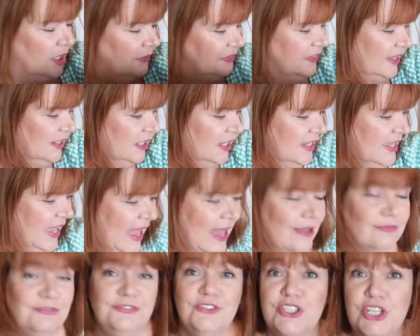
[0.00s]
Then I
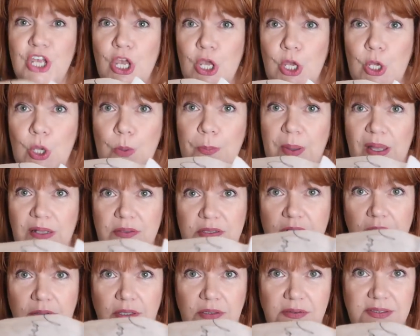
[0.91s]
have 2
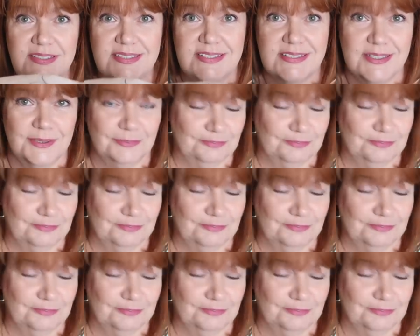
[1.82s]
bundles